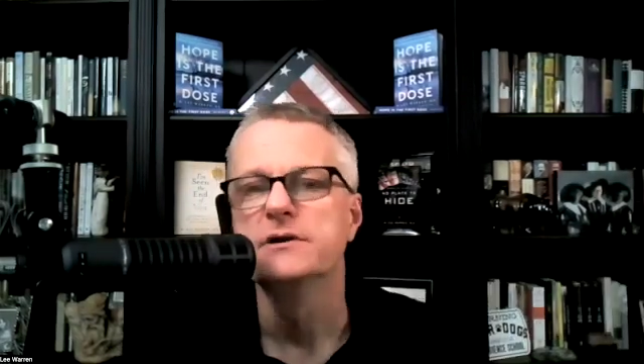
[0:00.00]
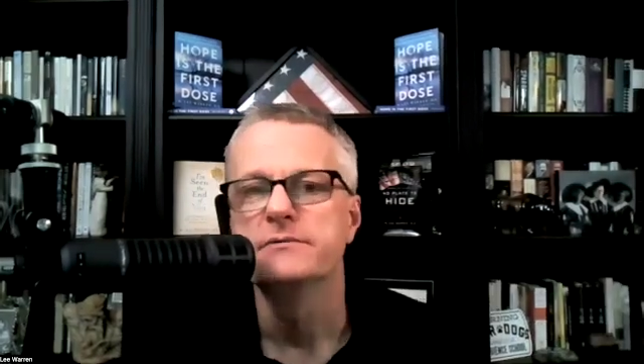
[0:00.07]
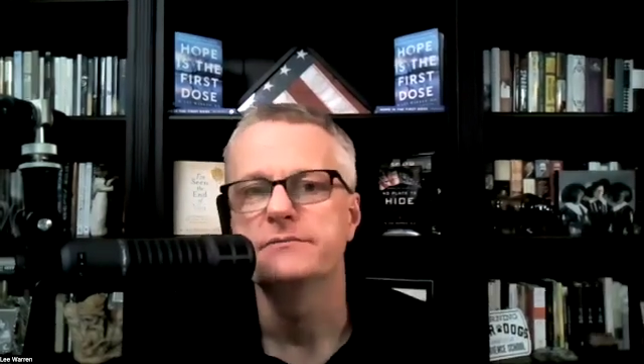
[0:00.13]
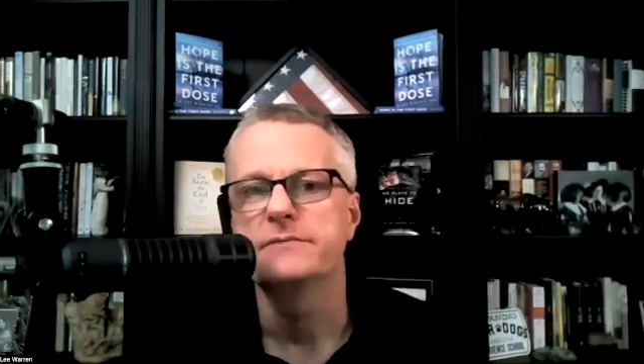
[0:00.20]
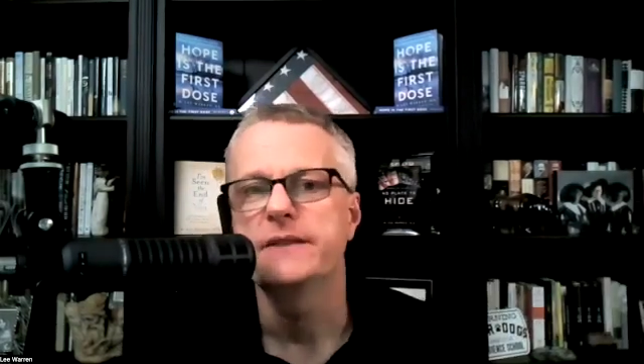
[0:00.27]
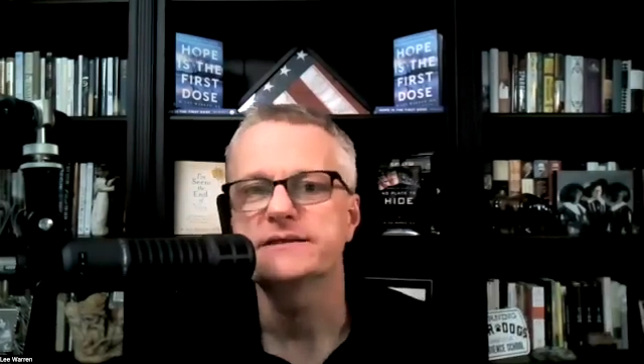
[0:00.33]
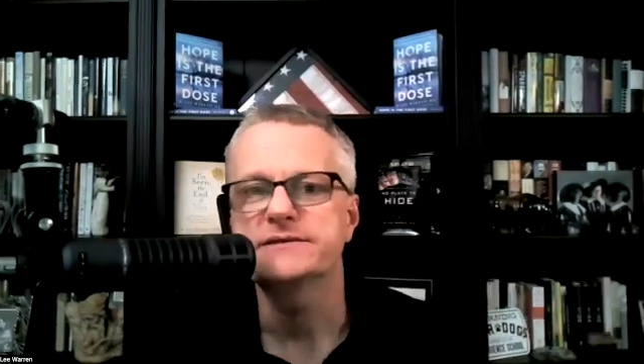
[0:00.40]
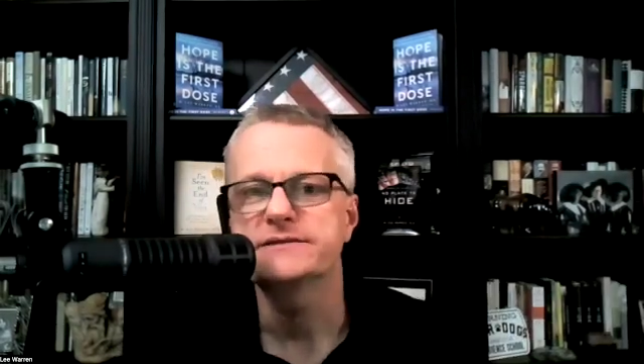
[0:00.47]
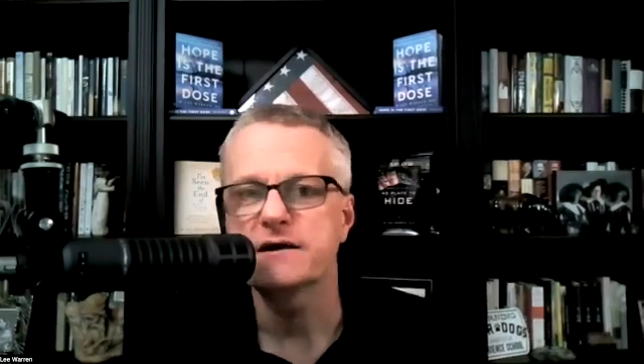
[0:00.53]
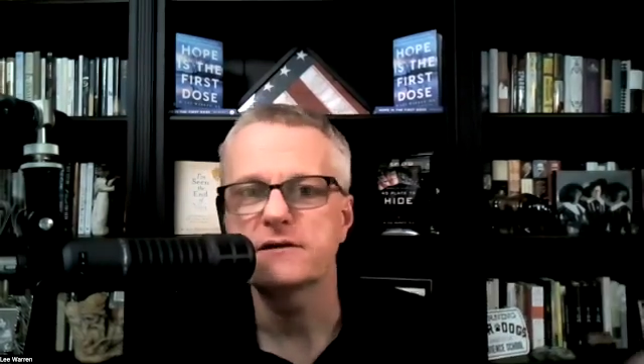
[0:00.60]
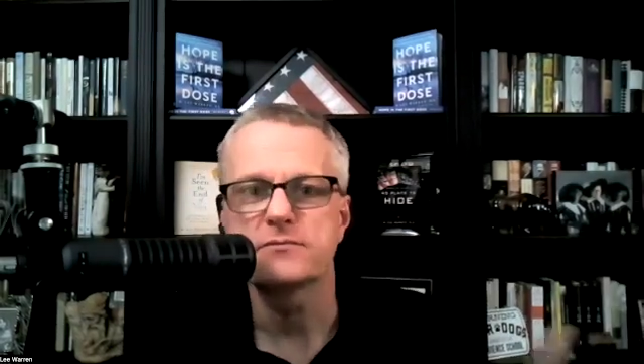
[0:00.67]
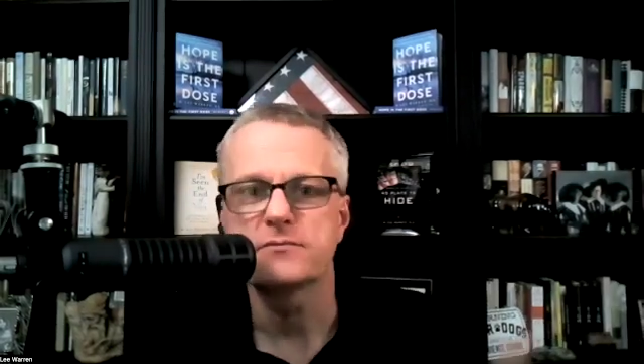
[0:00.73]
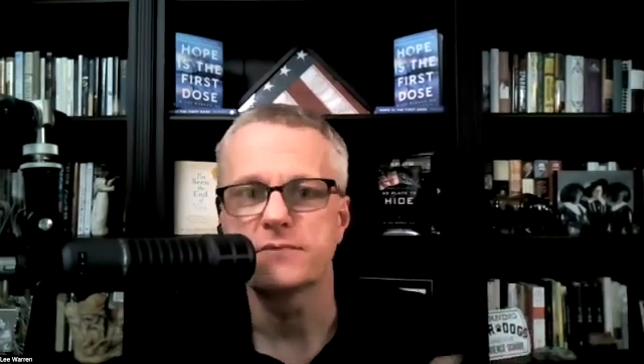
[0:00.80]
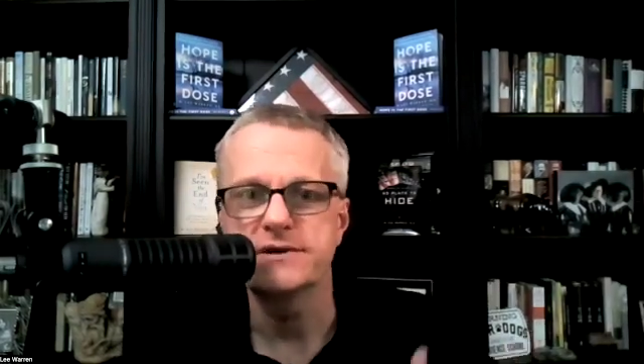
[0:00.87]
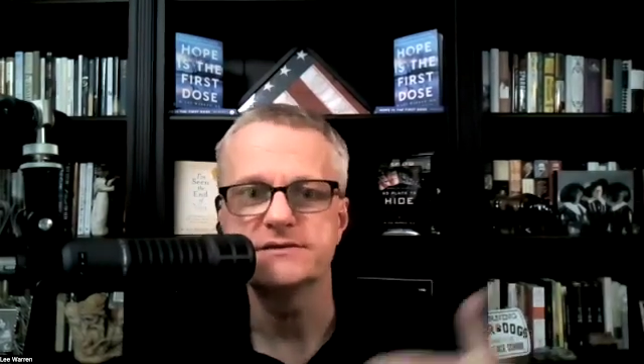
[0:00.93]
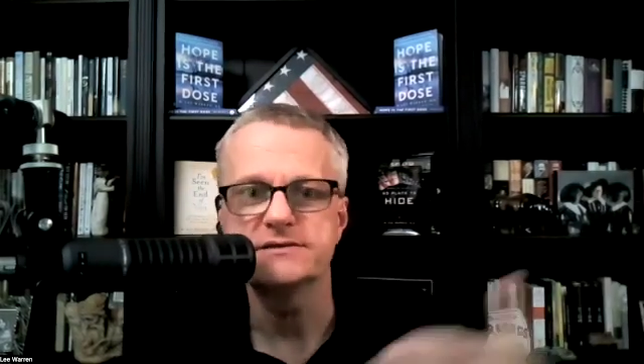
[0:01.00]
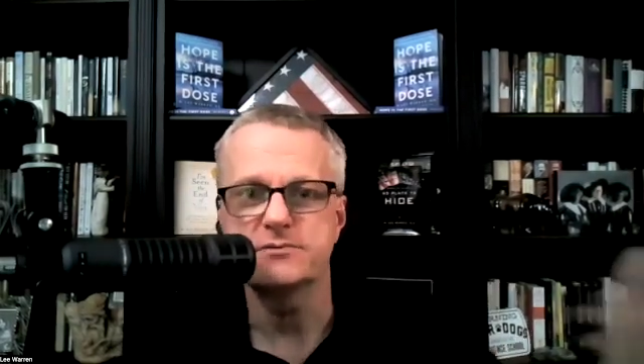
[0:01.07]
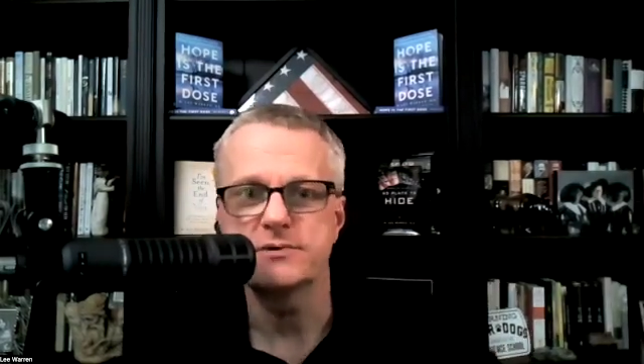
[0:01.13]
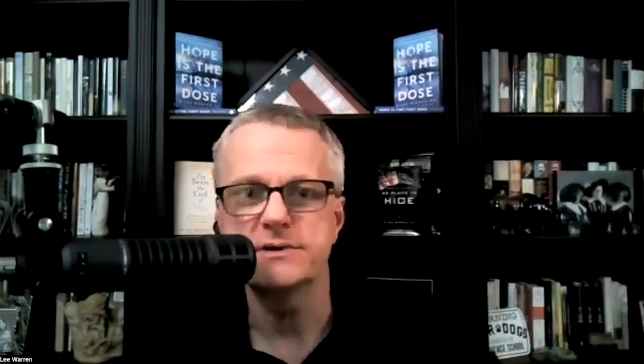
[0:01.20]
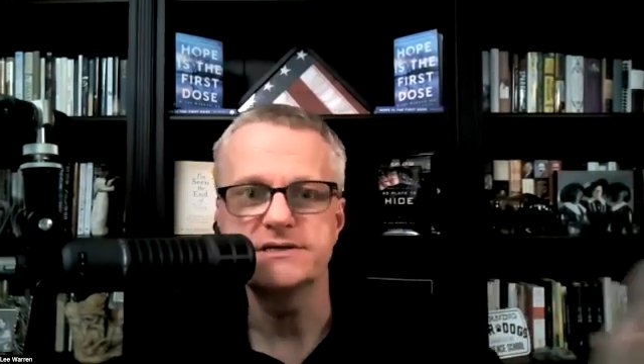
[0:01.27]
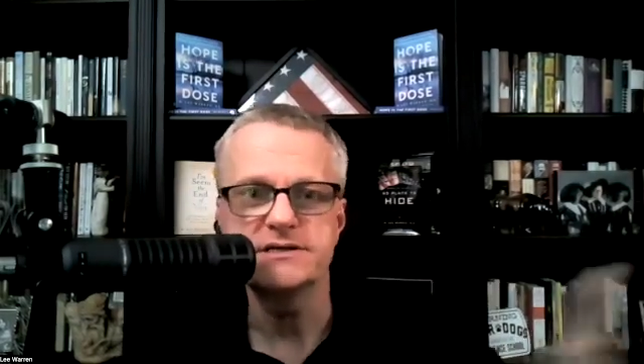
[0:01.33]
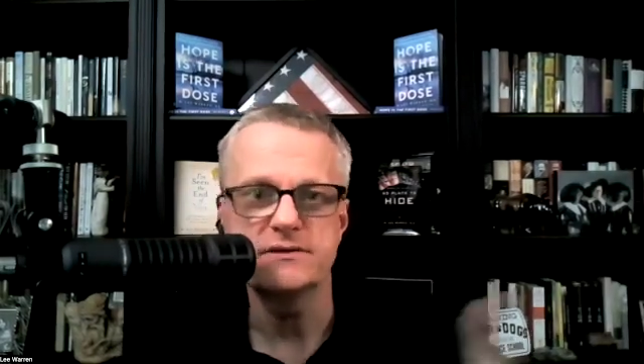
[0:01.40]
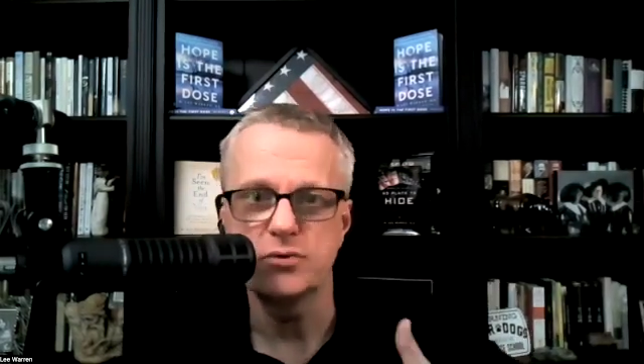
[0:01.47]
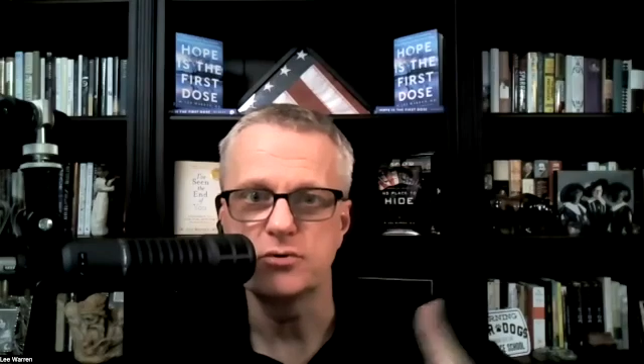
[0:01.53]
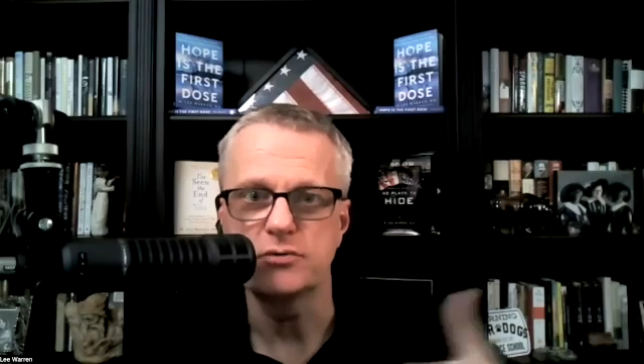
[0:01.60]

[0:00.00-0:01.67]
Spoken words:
That's not reasonable.